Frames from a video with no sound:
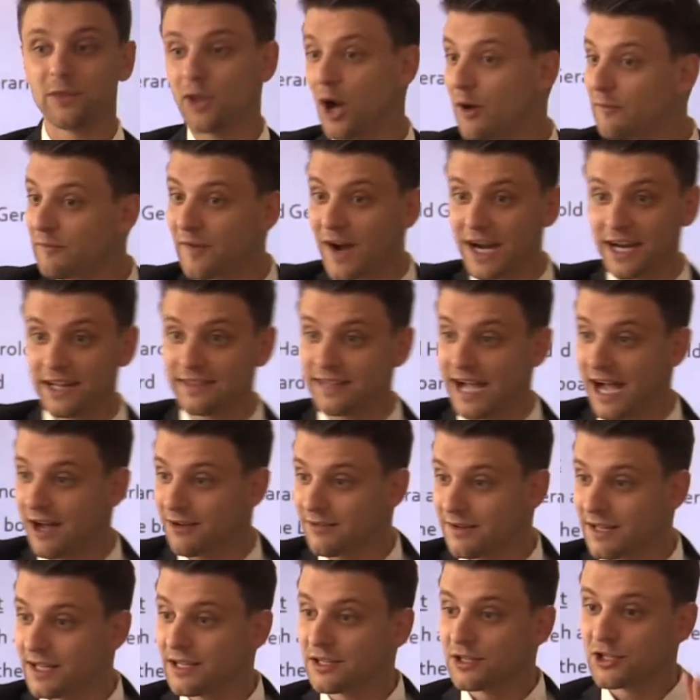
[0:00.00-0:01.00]
Don't write it
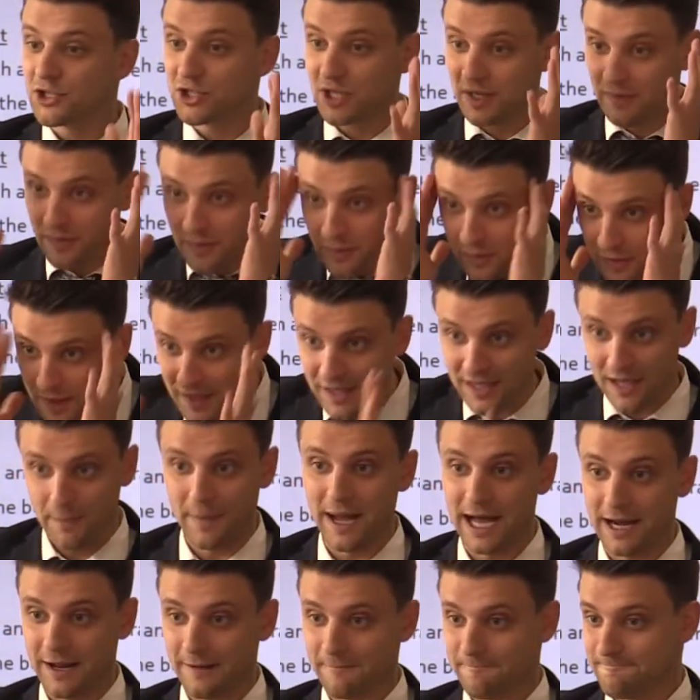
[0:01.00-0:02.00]
down, just think
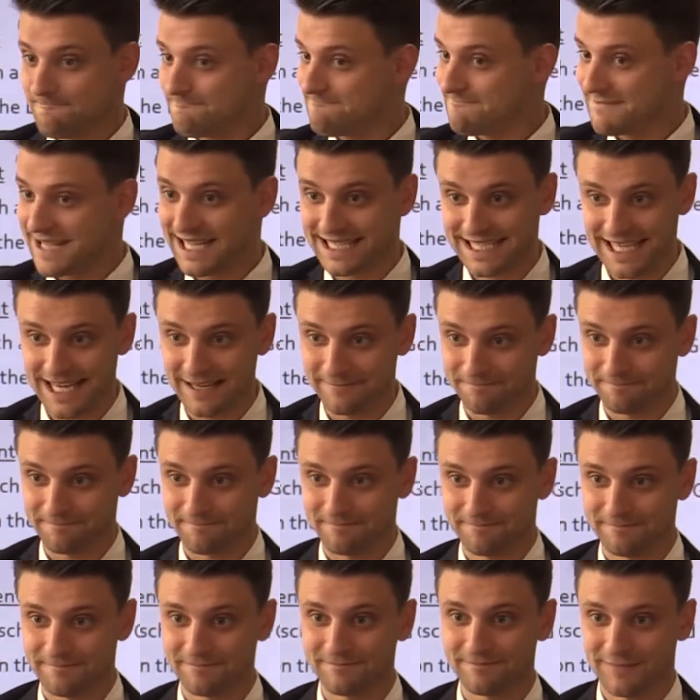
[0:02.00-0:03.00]
about it. That's
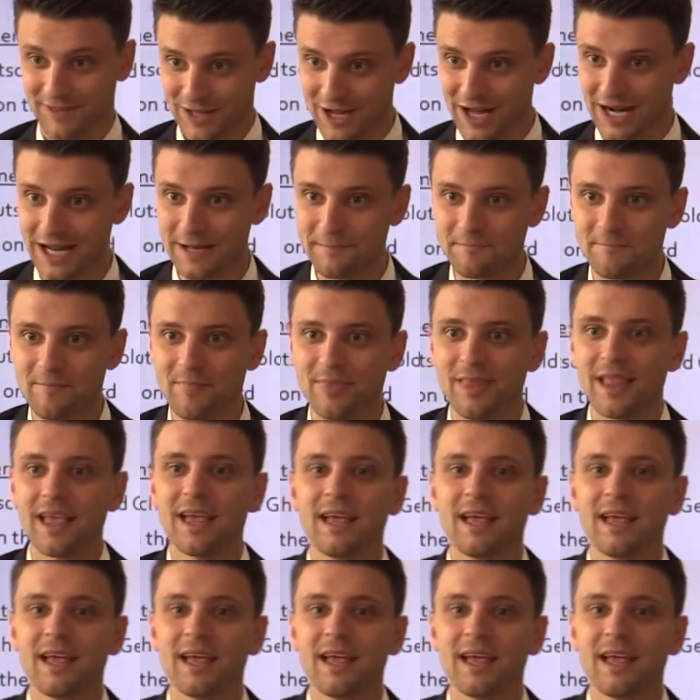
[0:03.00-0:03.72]
it. Got it?